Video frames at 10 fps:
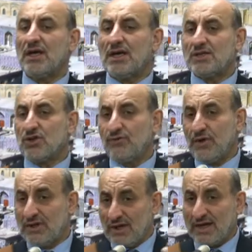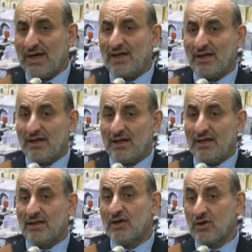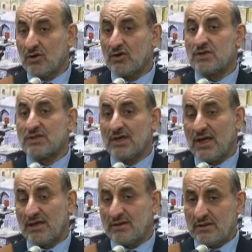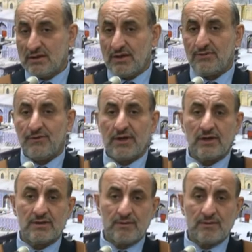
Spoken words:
So if we deny the cause and effect,